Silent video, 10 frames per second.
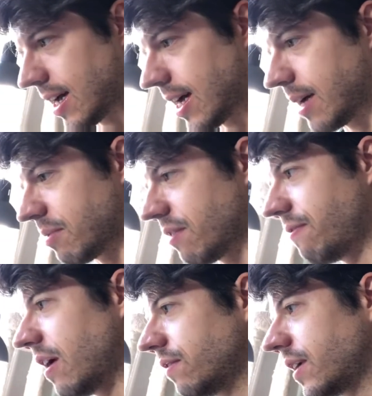The
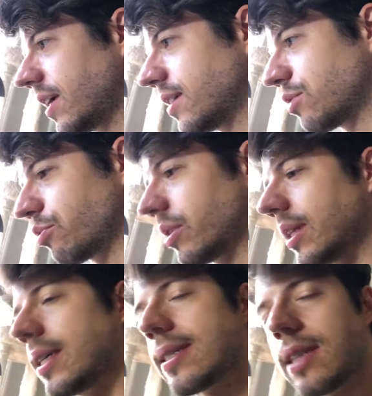velvet is
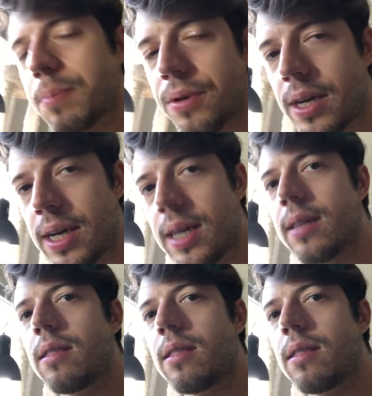really slippery,